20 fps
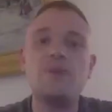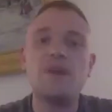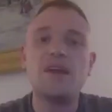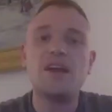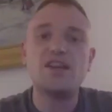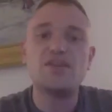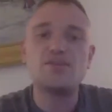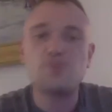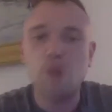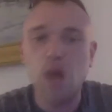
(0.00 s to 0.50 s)

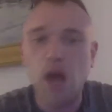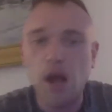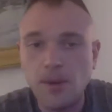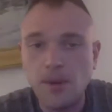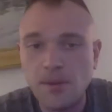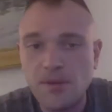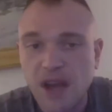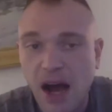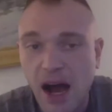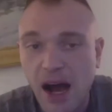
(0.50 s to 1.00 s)
biggest
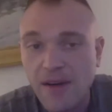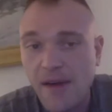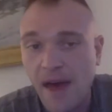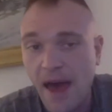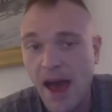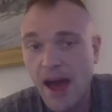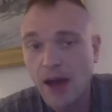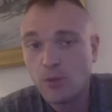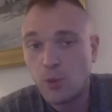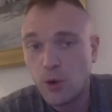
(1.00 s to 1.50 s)
problems I've
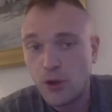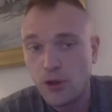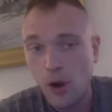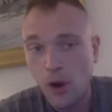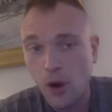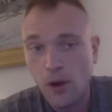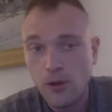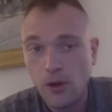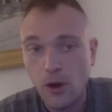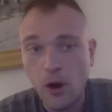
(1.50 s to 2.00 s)
had with
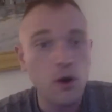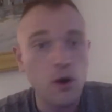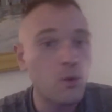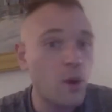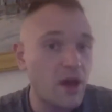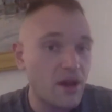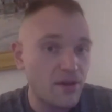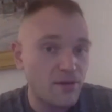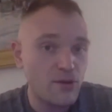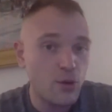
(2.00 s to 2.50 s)
our, our
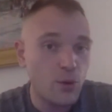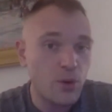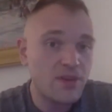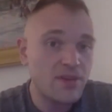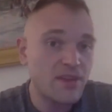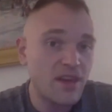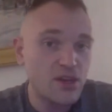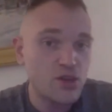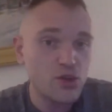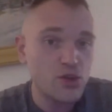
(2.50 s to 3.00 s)
way of
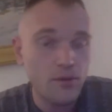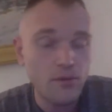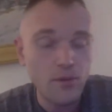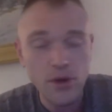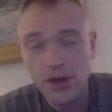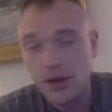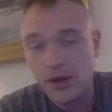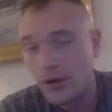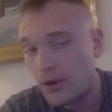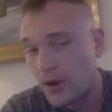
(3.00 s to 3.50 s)
doing things over
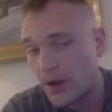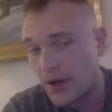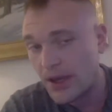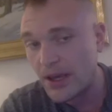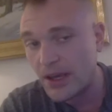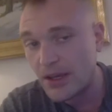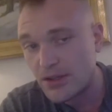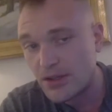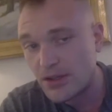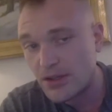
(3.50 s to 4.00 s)
here
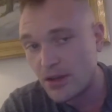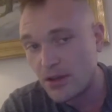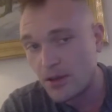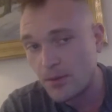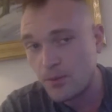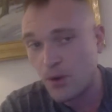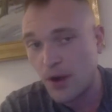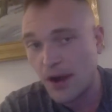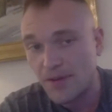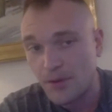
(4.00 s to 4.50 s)
is the
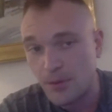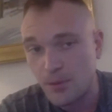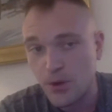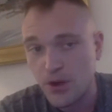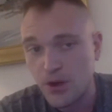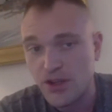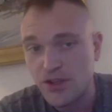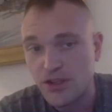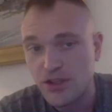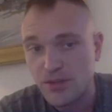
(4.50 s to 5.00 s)
private
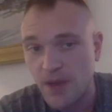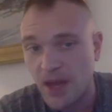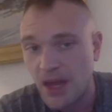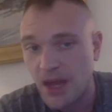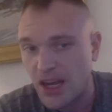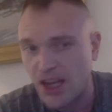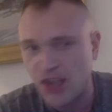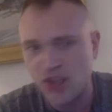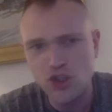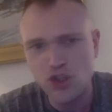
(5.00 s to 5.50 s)
prisons, man.
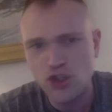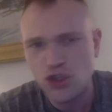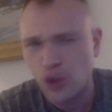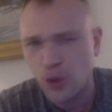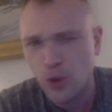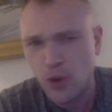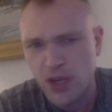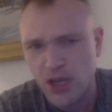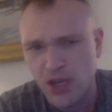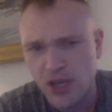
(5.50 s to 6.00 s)
It's
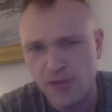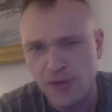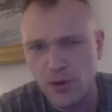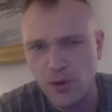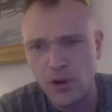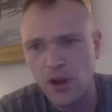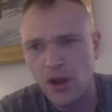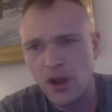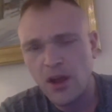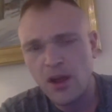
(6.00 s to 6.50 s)
so
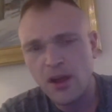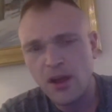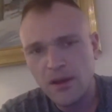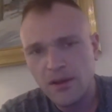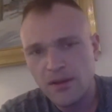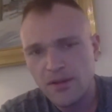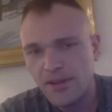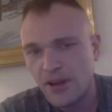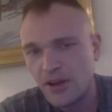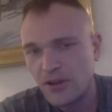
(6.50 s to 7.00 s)
evil
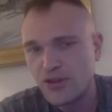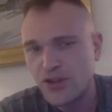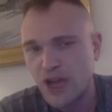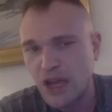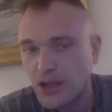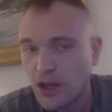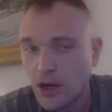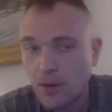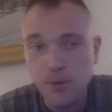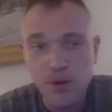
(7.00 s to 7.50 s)
They'll
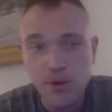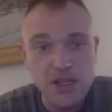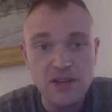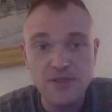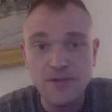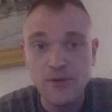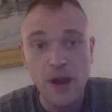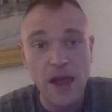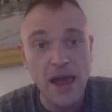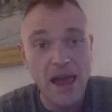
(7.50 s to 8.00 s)
send you to
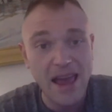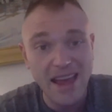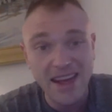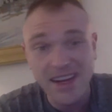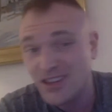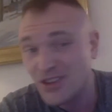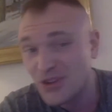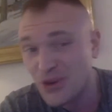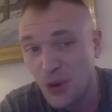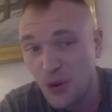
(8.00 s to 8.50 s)
prison for
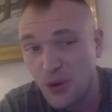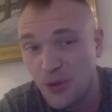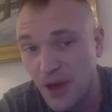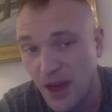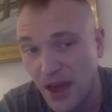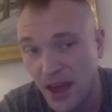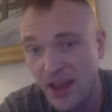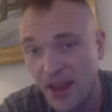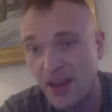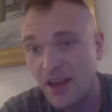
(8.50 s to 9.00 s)
any little
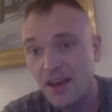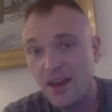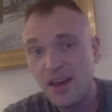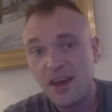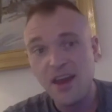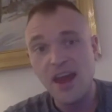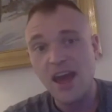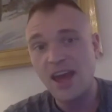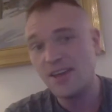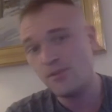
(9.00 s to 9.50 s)
thing.
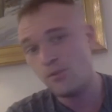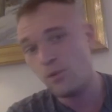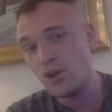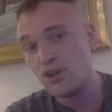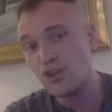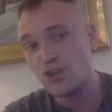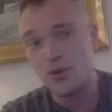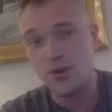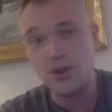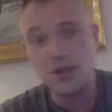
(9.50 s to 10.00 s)
And
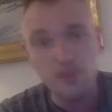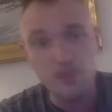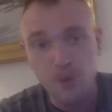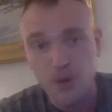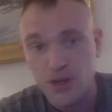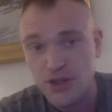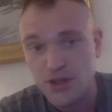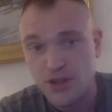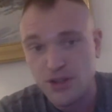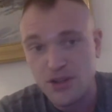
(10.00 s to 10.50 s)
once you're in the
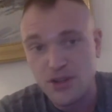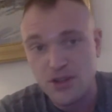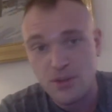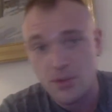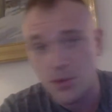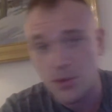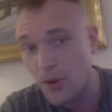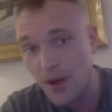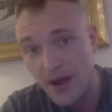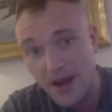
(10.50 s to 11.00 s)
prison
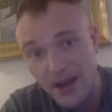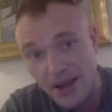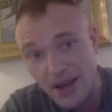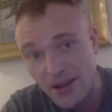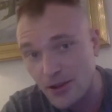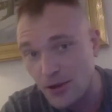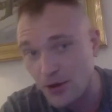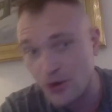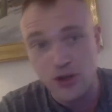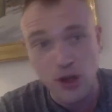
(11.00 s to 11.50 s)
system, you're in it.
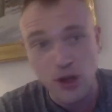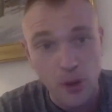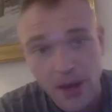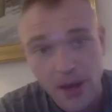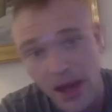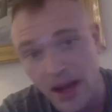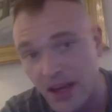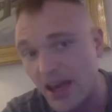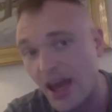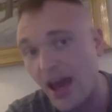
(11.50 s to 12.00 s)
There's no
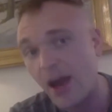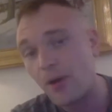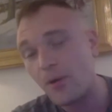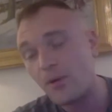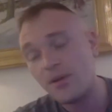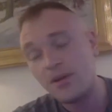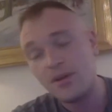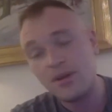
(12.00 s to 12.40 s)
getting out.